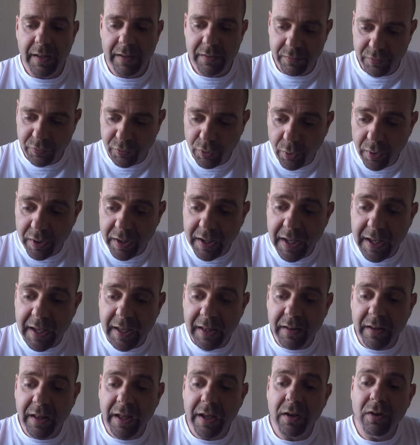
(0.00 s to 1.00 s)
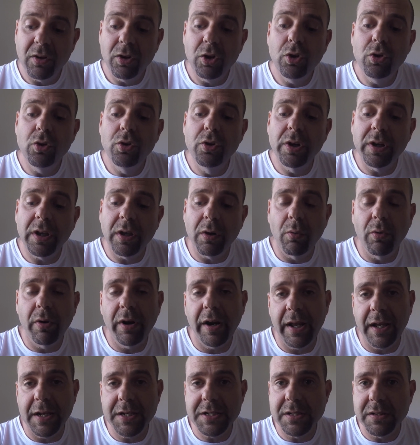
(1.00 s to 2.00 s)
So again, like you look at what
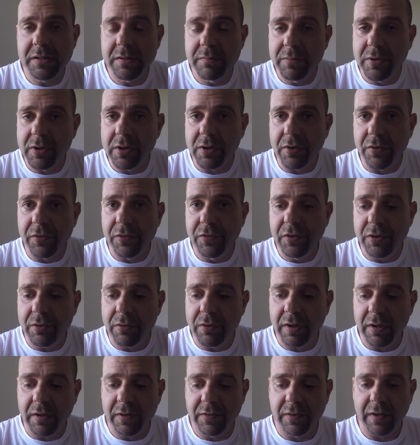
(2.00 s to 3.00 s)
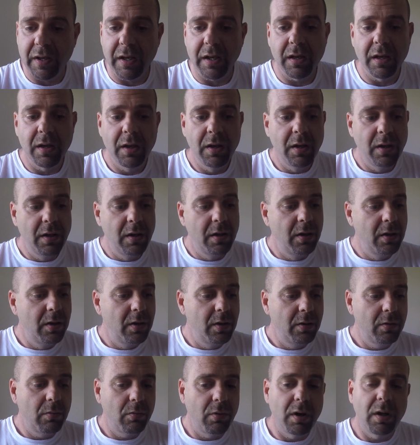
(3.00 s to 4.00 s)
Angela Merkel's doing. It's like,
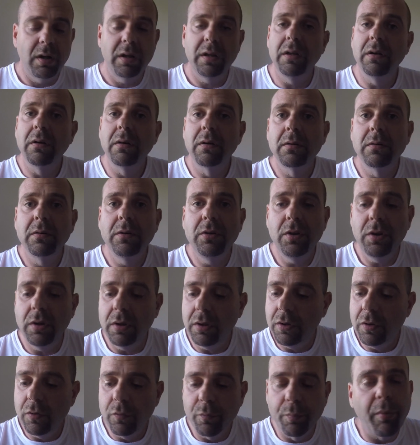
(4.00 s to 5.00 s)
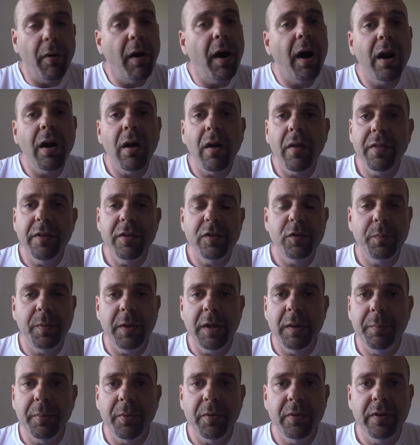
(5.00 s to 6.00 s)
well, you've brought all these
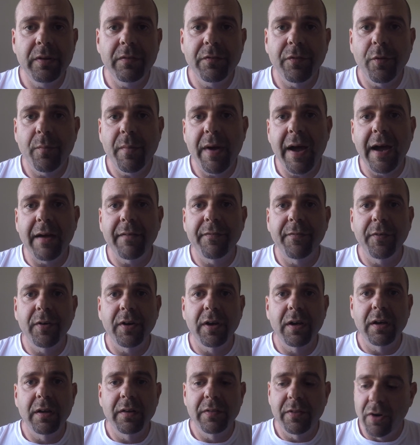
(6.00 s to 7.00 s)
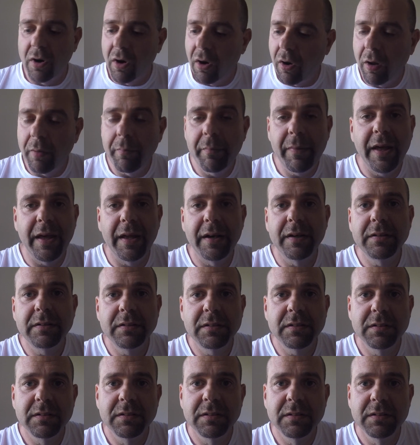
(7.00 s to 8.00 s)
people in from Africa. They're all men,
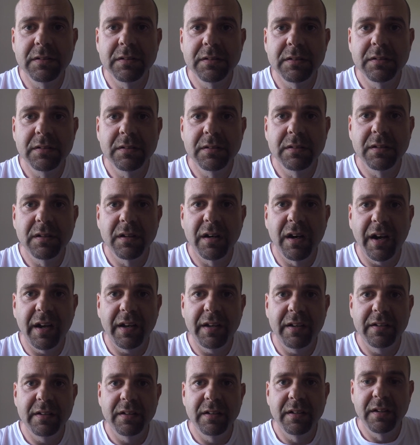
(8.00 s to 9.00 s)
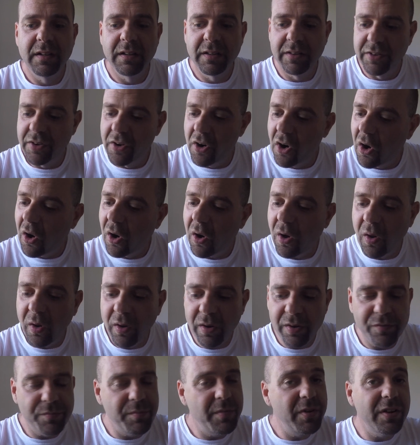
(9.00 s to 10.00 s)
right? They're
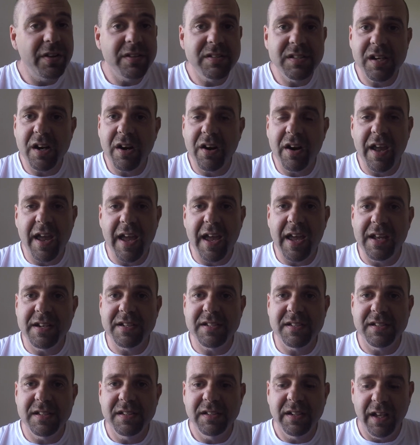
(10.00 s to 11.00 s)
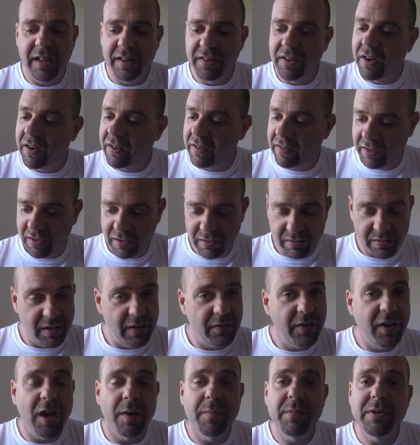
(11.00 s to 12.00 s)
all of military age, and they
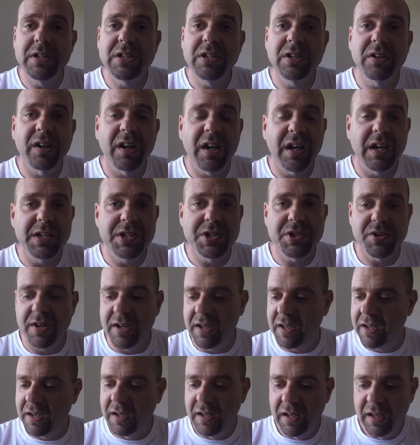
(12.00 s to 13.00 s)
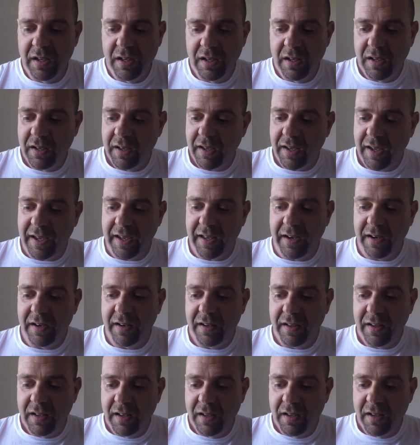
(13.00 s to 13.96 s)
come into your country, and